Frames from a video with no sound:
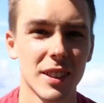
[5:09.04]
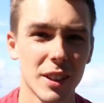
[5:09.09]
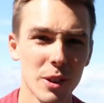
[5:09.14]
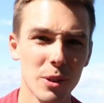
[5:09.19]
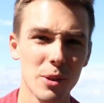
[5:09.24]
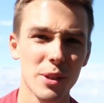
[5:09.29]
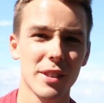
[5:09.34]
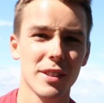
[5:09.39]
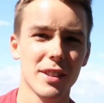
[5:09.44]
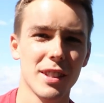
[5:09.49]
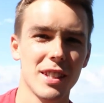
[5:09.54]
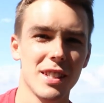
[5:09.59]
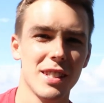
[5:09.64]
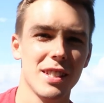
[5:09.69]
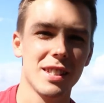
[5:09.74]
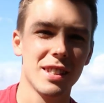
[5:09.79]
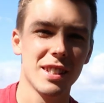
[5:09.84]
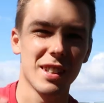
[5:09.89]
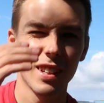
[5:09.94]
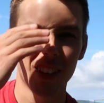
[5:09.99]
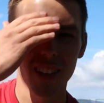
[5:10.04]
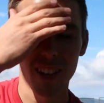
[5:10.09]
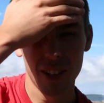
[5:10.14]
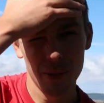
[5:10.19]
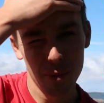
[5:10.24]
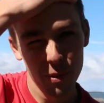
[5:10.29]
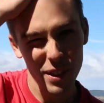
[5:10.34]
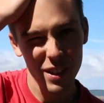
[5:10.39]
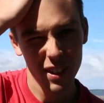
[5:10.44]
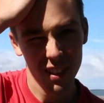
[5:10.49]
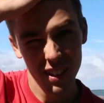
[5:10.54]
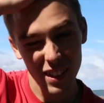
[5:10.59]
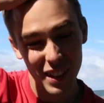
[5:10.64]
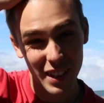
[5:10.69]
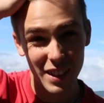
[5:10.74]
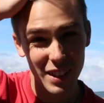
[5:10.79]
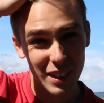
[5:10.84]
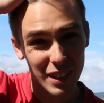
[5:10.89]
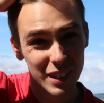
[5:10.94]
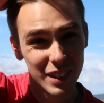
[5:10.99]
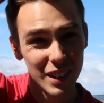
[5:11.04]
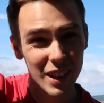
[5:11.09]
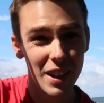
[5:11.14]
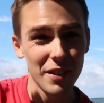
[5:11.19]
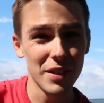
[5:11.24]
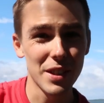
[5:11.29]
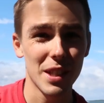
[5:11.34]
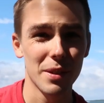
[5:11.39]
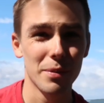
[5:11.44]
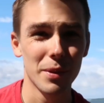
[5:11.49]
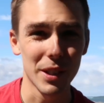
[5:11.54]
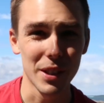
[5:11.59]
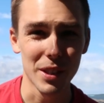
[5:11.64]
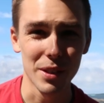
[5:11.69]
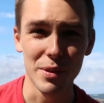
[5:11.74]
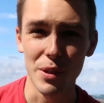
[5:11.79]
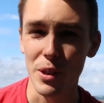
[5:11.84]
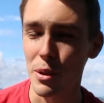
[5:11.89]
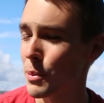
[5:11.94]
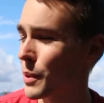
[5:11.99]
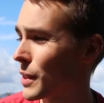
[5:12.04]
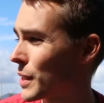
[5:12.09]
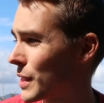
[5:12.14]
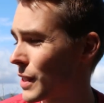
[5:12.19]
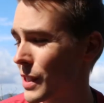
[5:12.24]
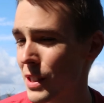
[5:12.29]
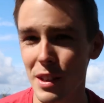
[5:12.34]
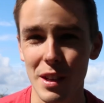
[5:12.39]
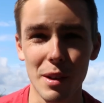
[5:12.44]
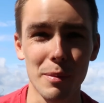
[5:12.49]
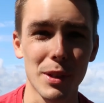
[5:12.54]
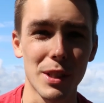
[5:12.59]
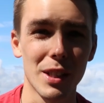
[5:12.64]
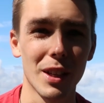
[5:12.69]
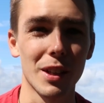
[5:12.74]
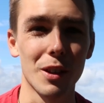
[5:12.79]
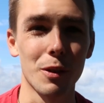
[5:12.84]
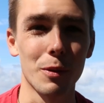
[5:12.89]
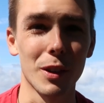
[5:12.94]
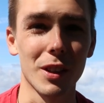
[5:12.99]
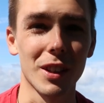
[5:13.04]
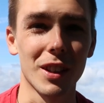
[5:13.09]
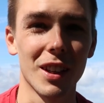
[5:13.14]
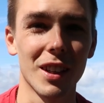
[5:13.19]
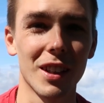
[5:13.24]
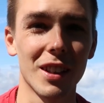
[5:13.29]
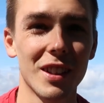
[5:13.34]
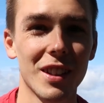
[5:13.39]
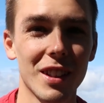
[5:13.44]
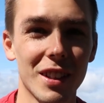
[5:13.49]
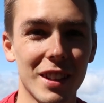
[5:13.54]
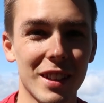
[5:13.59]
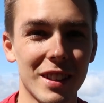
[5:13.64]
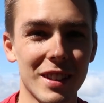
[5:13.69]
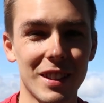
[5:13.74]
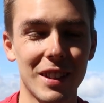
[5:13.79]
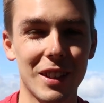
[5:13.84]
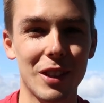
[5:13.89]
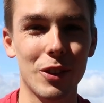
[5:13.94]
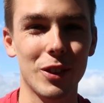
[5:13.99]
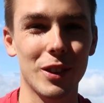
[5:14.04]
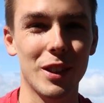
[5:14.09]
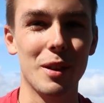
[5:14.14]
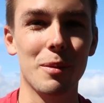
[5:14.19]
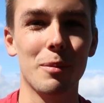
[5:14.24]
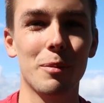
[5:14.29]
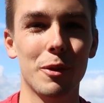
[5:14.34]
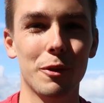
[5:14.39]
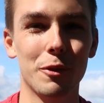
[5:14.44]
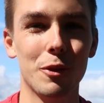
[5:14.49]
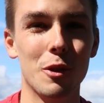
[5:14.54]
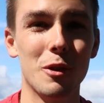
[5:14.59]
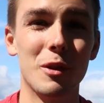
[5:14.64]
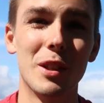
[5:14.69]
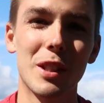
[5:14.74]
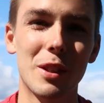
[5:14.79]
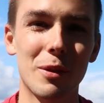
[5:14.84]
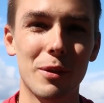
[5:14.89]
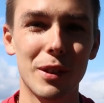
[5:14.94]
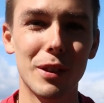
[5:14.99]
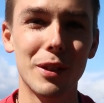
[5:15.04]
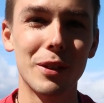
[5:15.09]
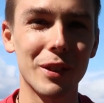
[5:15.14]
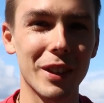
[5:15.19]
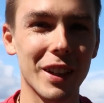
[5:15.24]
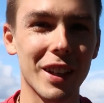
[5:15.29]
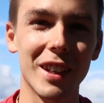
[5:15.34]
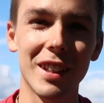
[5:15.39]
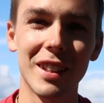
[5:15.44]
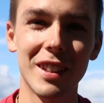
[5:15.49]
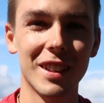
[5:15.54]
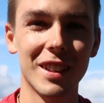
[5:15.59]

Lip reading: Cool, so that is the car. It's pretty, like, I haven't said much in this video, but it's just, I'm excited about the car. Like, locked up for 4 weeks with a new car.